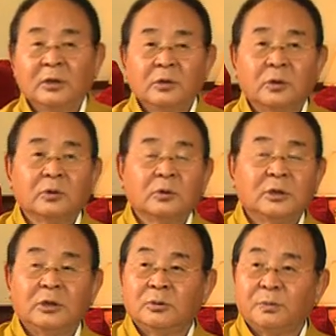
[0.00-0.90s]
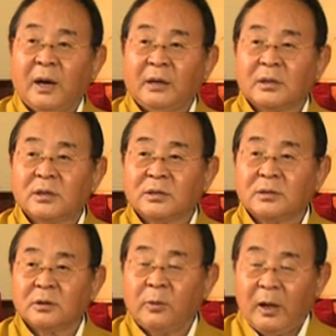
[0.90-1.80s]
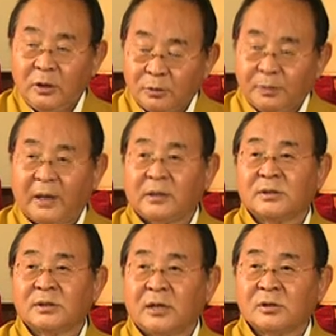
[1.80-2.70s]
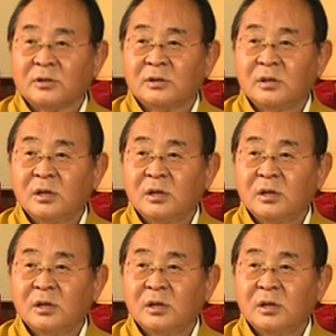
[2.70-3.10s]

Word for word: not only you practice, while you're practicing session,